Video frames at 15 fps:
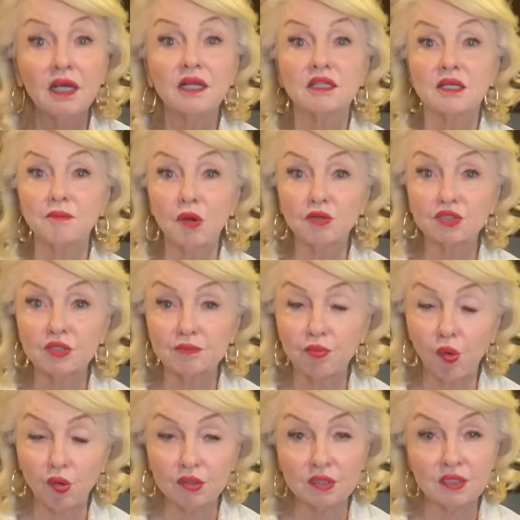The most
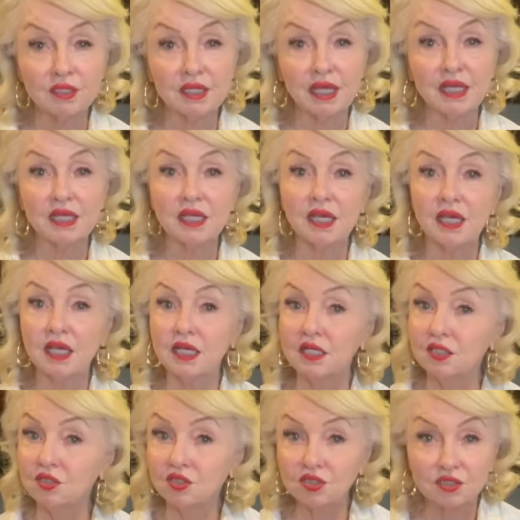important thing
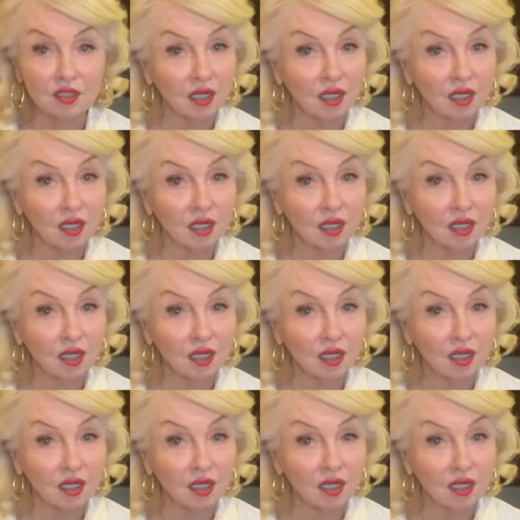is